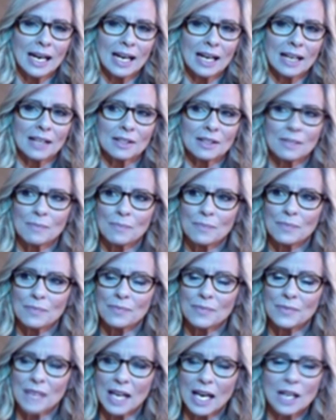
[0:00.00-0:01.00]
Uh,
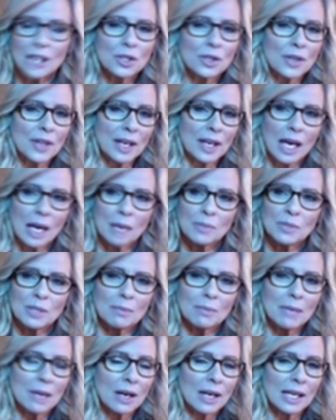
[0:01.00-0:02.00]
the angel that came
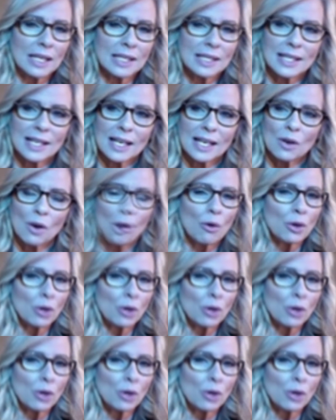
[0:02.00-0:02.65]
to Mary and said,